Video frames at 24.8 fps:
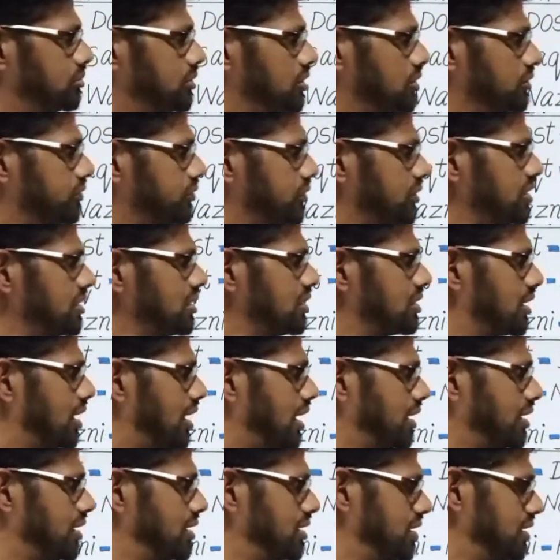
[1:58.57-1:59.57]
beautiful?
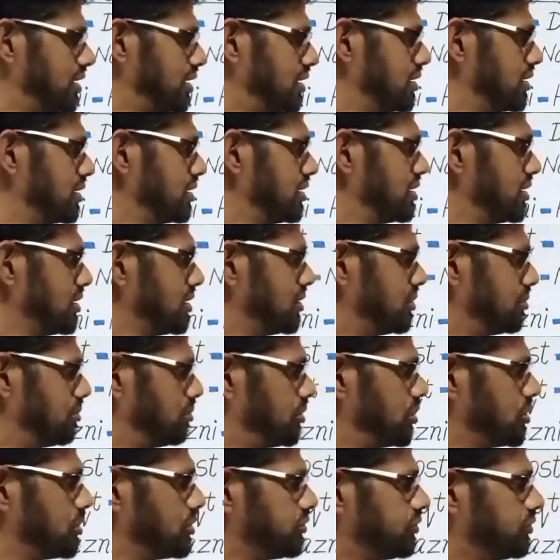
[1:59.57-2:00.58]
Ugly.
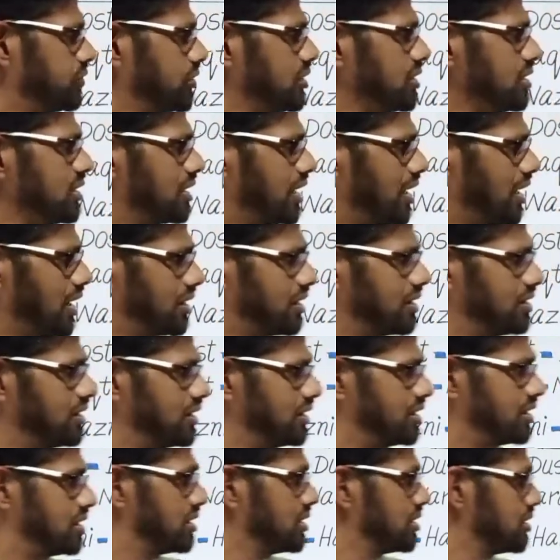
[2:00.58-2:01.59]
Beautiful, ugly.
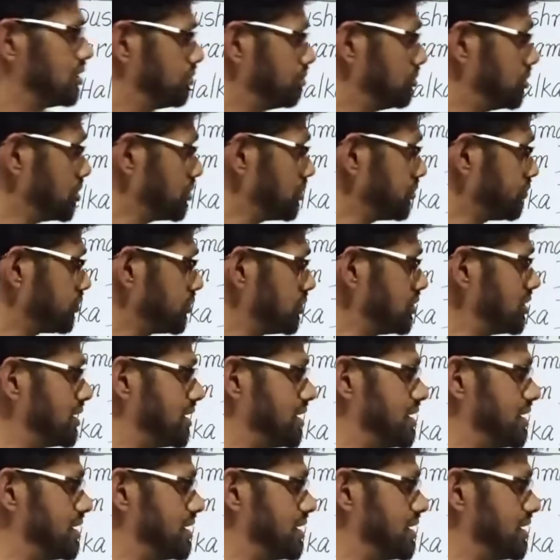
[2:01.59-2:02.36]
Beautiful